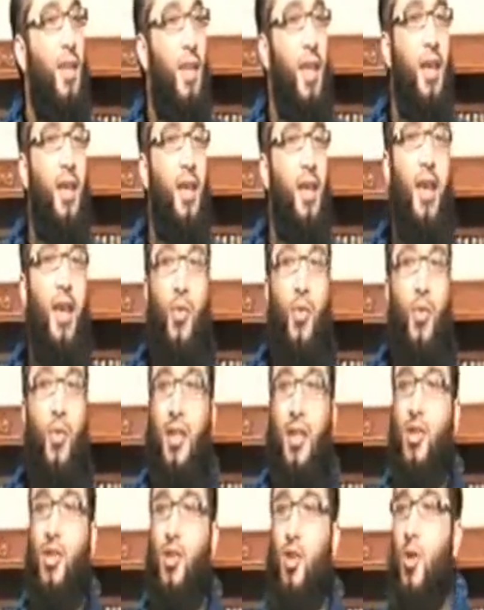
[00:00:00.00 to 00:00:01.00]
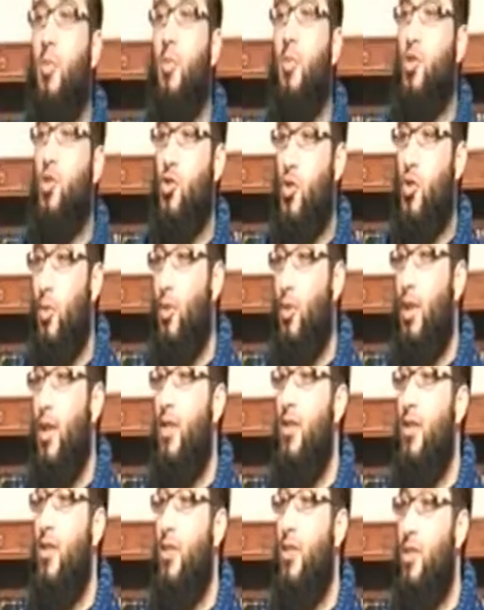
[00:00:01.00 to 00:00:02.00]
And then they created so much
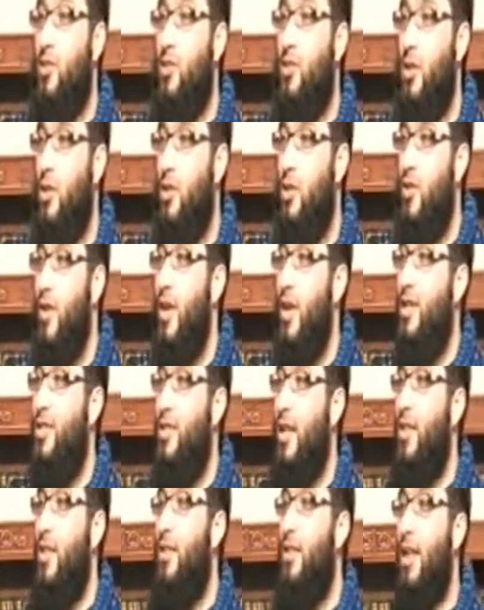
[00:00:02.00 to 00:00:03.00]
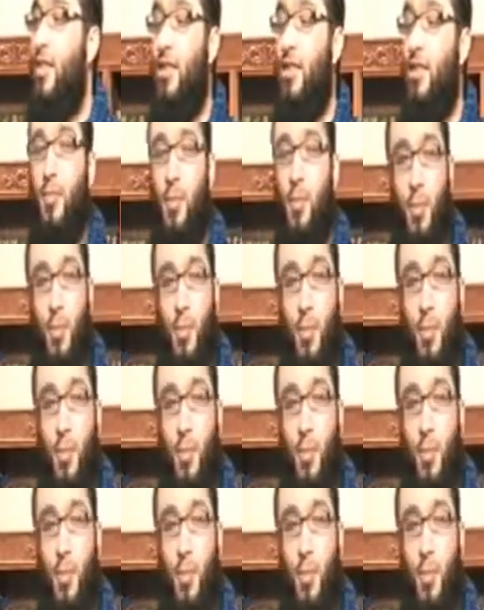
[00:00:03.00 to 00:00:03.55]
trouble in the masjid to the extent that